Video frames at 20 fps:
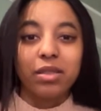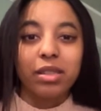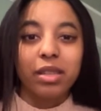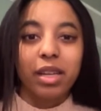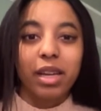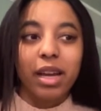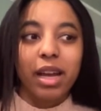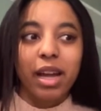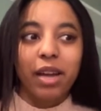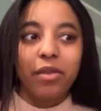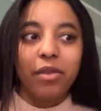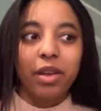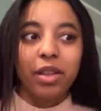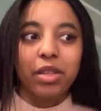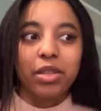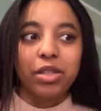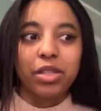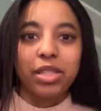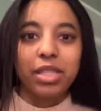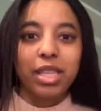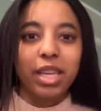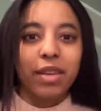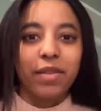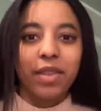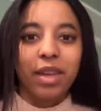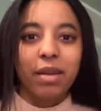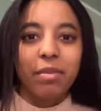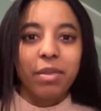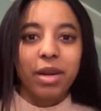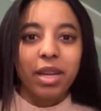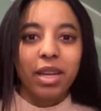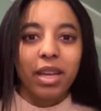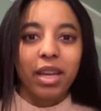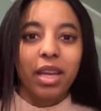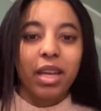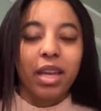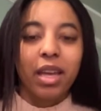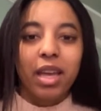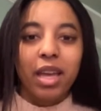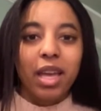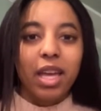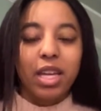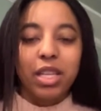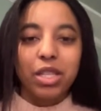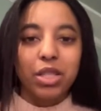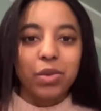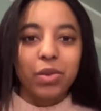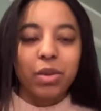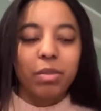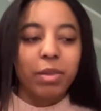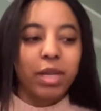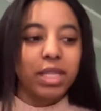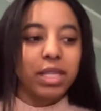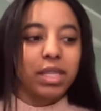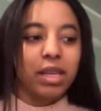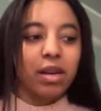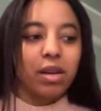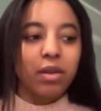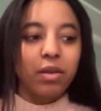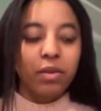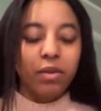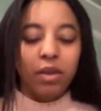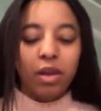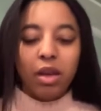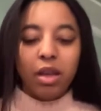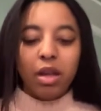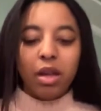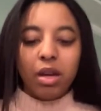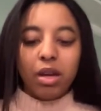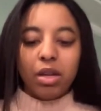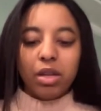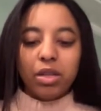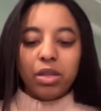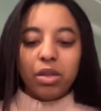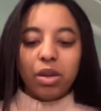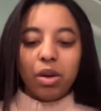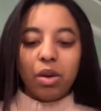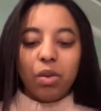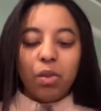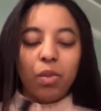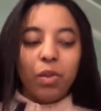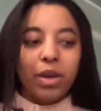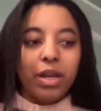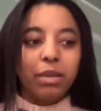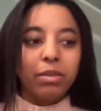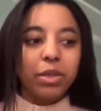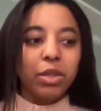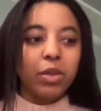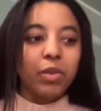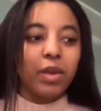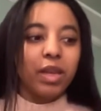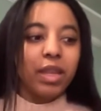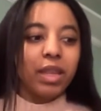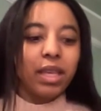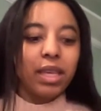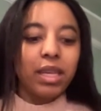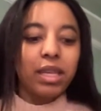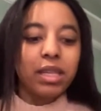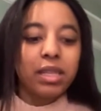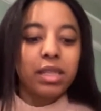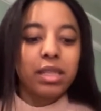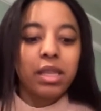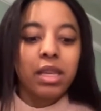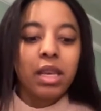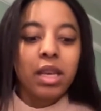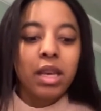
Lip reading: Like, I rather just save that money and do it myself. So when I'm doing these,